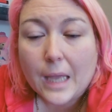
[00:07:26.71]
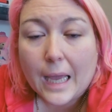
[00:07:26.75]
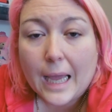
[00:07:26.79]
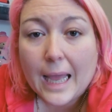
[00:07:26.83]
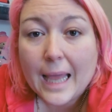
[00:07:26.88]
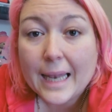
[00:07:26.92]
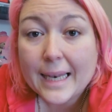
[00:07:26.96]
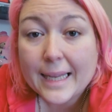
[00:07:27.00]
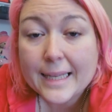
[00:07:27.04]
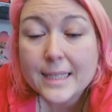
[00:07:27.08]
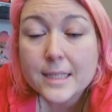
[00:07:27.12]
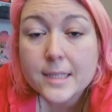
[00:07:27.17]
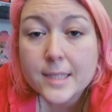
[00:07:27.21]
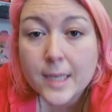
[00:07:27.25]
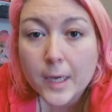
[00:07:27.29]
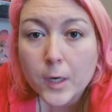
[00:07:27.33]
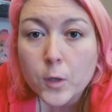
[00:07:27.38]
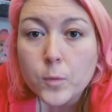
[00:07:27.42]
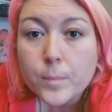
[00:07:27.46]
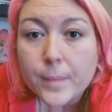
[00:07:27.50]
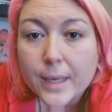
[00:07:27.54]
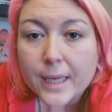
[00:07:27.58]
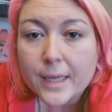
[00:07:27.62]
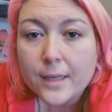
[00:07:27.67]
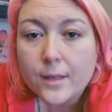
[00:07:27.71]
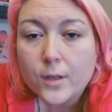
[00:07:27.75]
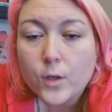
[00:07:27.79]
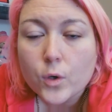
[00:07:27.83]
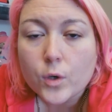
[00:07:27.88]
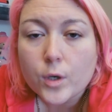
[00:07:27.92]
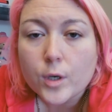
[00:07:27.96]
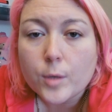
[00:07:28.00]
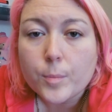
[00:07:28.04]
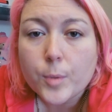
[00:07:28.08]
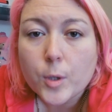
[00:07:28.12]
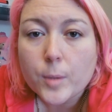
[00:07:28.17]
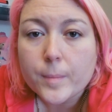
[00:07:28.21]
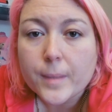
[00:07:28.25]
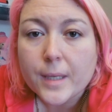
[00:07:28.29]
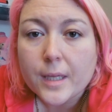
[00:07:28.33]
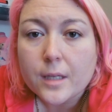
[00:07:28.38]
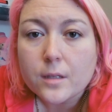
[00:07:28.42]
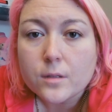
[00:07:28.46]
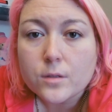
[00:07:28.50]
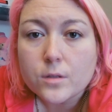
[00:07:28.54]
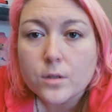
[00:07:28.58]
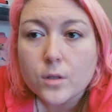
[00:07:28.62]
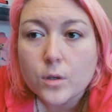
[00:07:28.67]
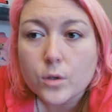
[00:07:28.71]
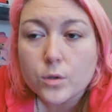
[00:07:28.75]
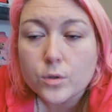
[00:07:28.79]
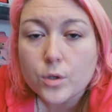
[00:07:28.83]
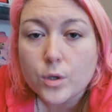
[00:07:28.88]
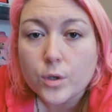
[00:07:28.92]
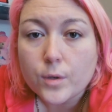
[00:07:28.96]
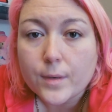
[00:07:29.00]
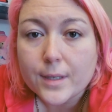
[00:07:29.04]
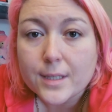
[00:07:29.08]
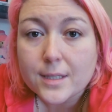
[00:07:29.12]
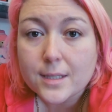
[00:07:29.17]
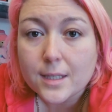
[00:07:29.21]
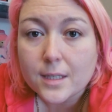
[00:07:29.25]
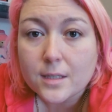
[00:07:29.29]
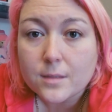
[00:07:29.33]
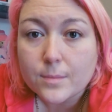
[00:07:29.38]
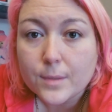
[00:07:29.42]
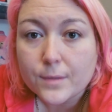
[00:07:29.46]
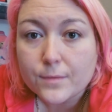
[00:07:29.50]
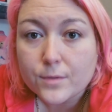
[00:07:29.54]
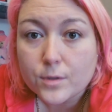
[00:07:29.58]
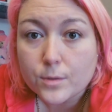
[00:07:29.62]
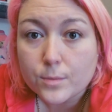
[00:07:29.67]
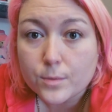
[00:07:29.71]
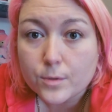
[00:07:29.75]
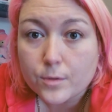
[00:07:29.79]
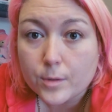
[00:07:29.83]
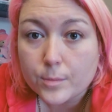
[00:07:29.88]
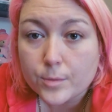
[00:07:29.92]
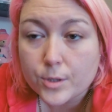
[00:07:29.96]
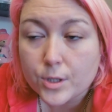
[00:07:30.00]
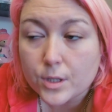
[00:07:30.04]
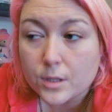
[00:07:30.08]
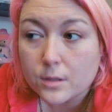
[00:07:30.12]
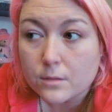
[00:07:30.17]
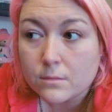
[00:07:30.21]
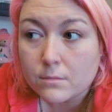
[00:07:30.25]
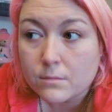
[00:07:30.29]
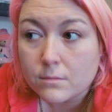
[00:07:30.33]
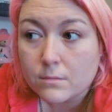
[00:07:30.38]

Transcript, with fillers: at least tell me you're going to put me in, onto a six month subscription.